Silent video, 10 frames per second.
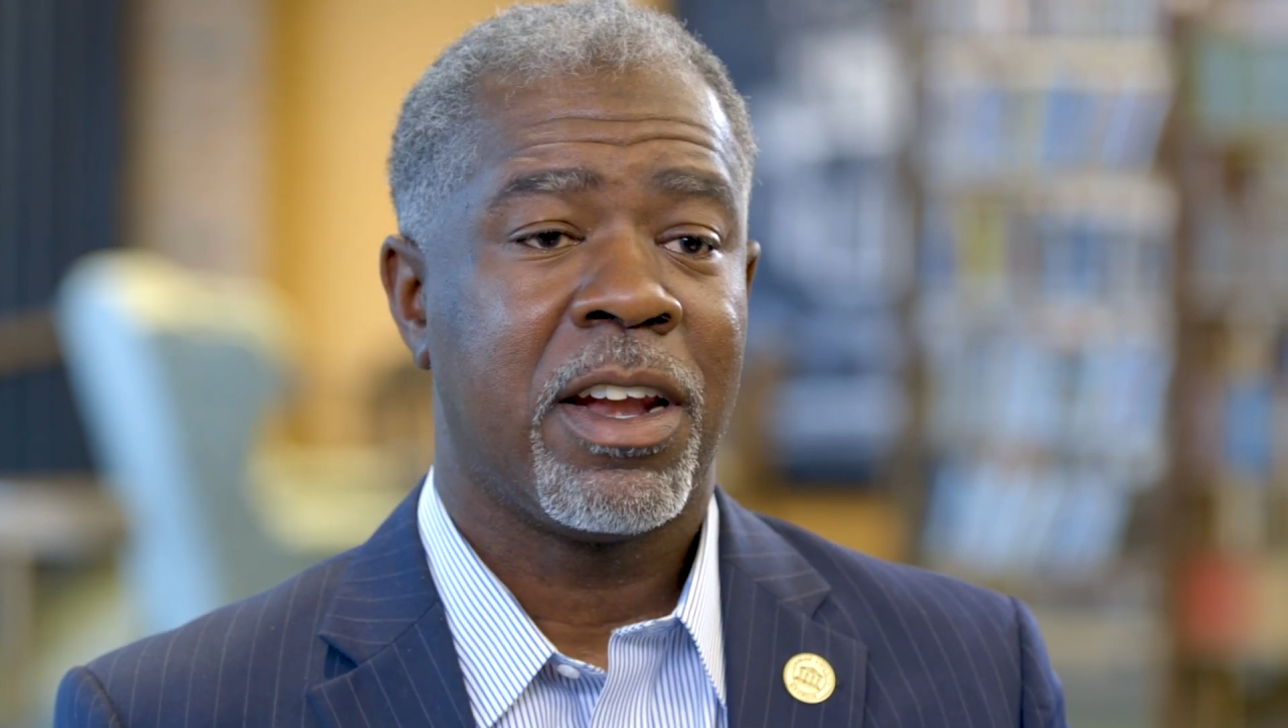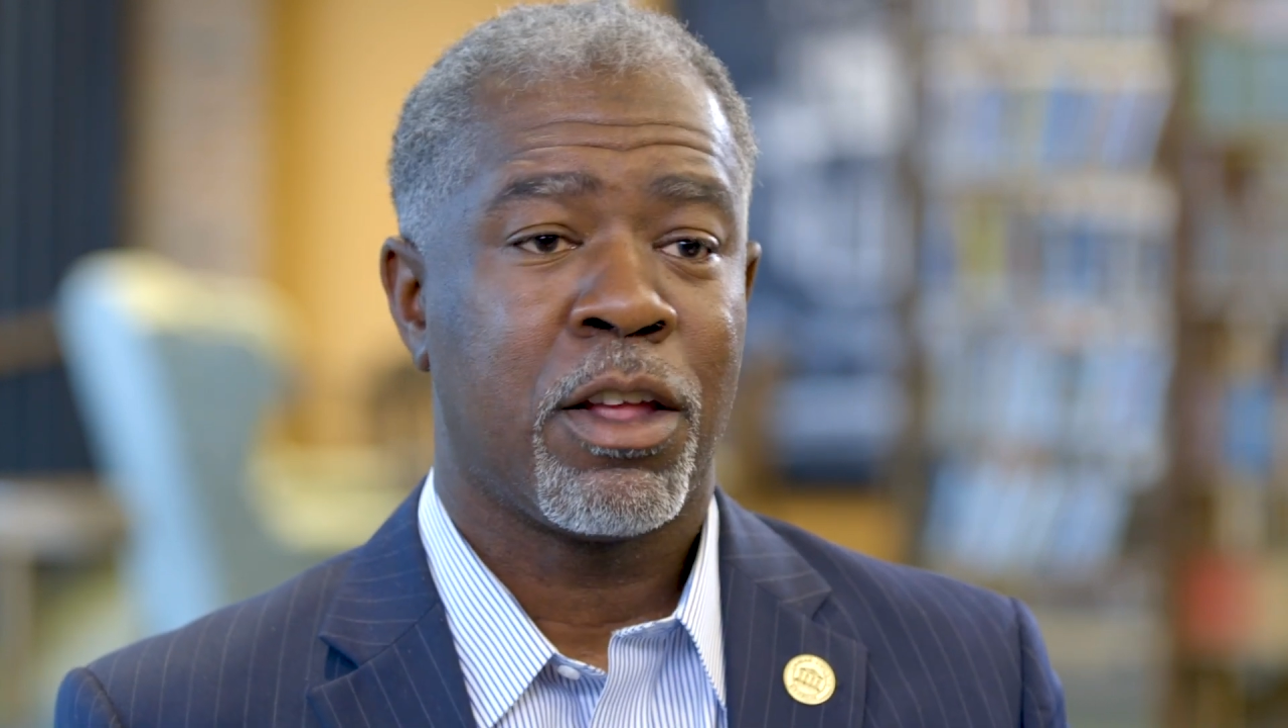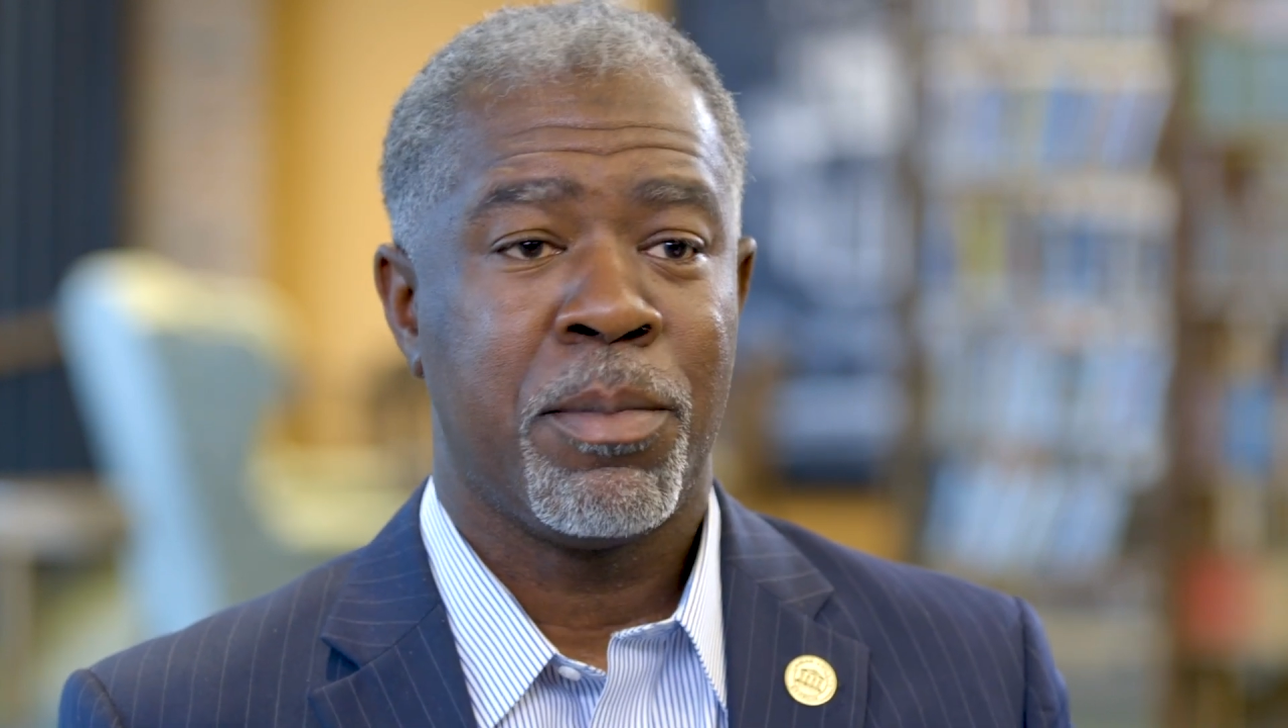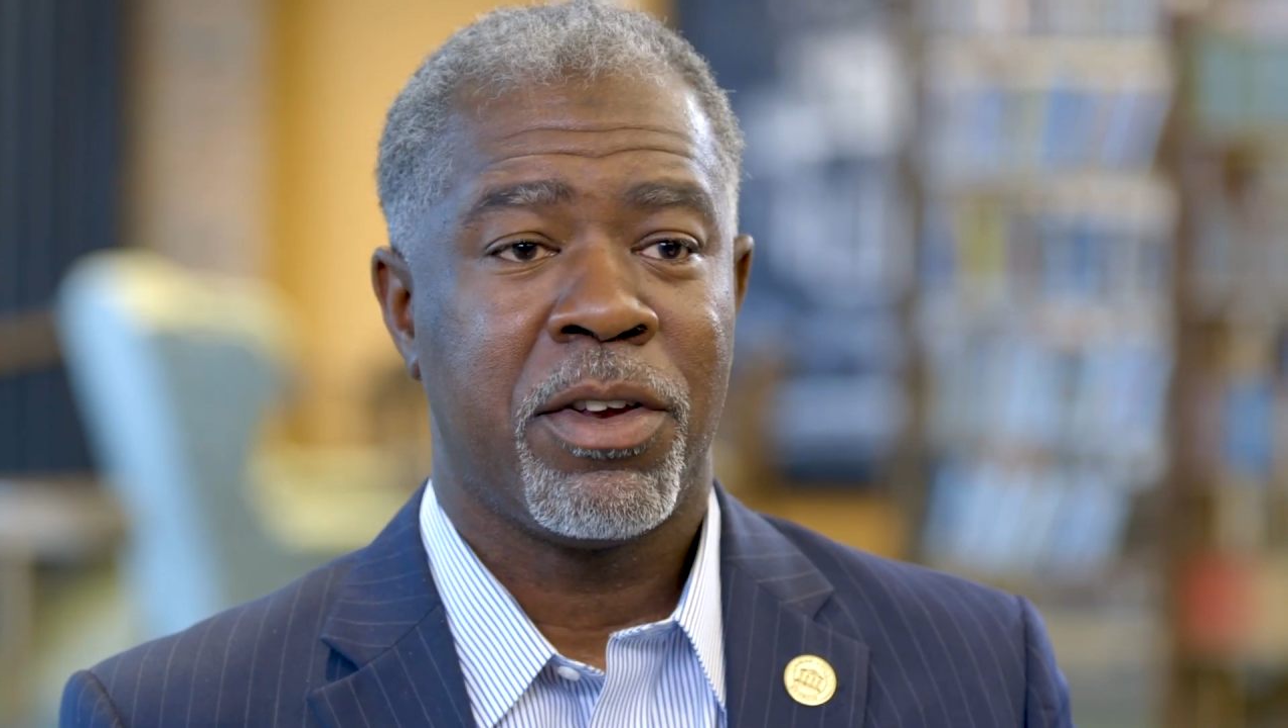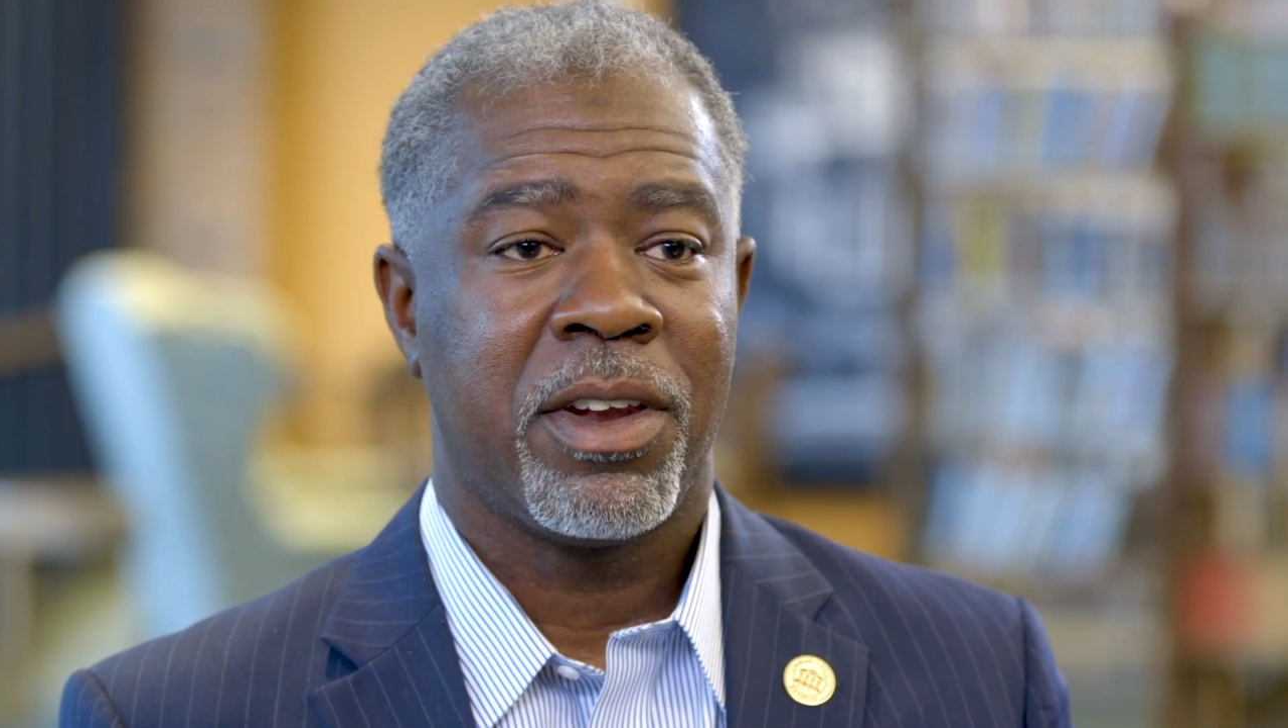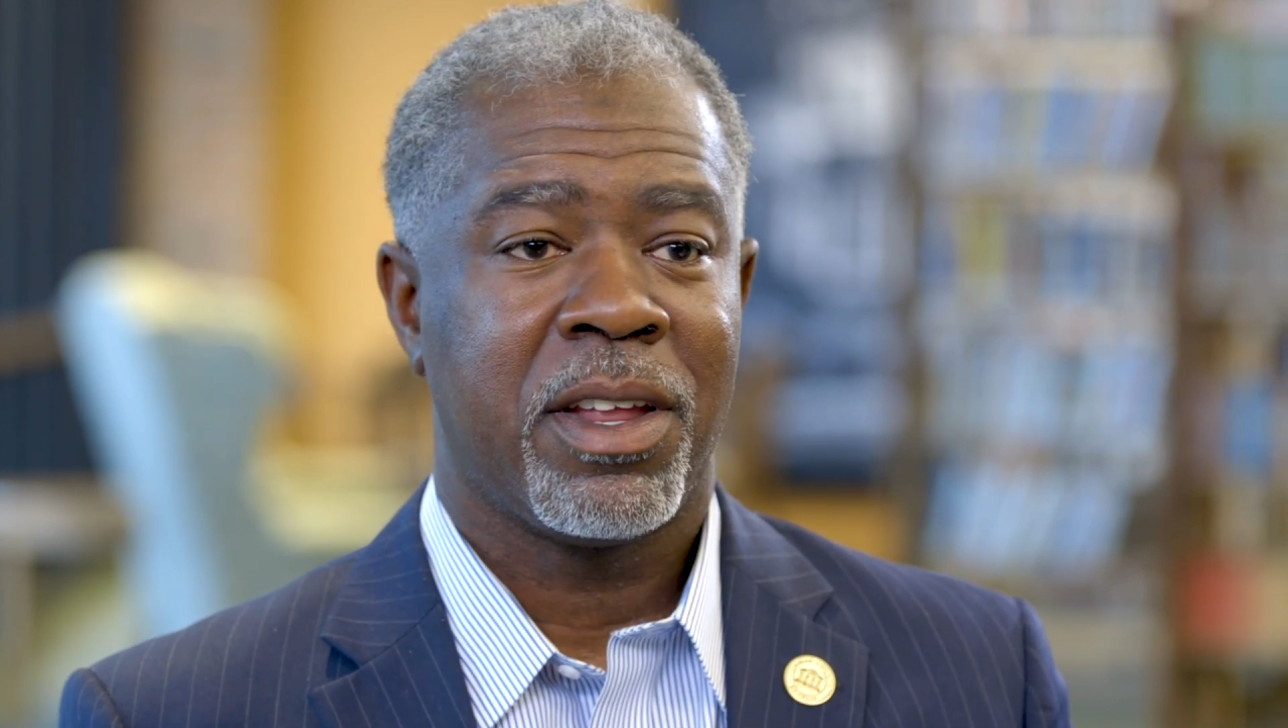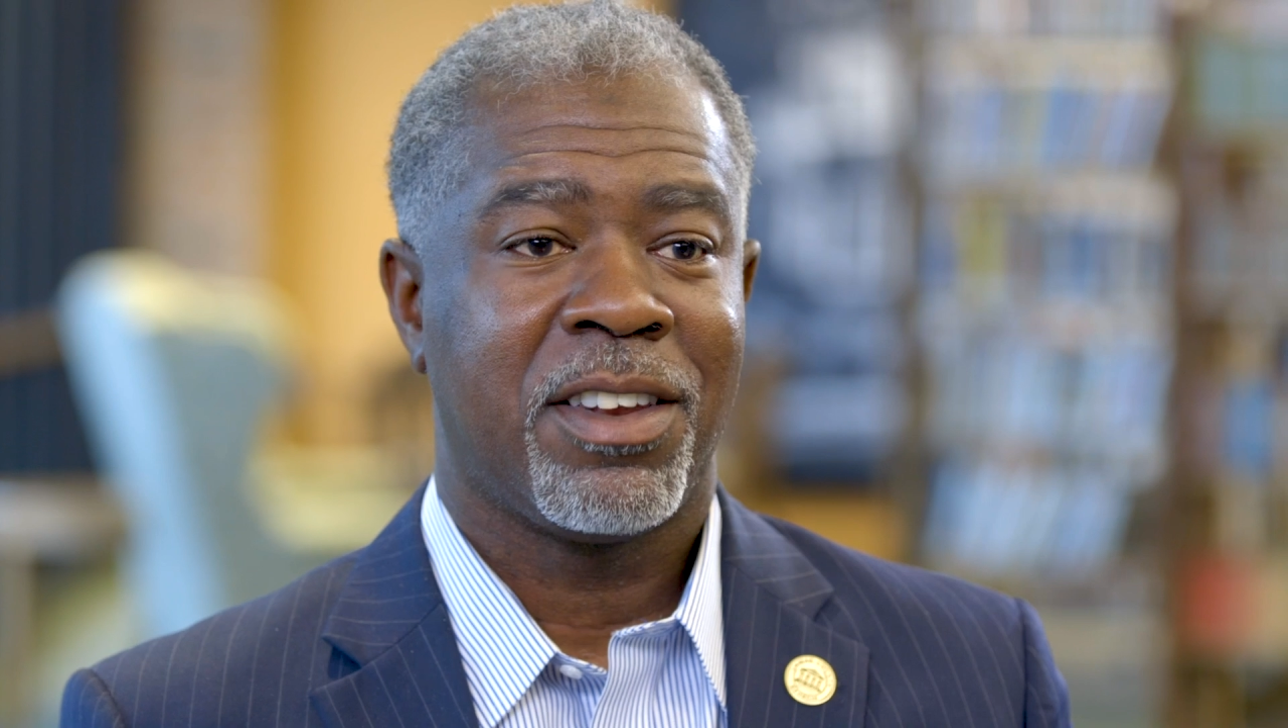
the community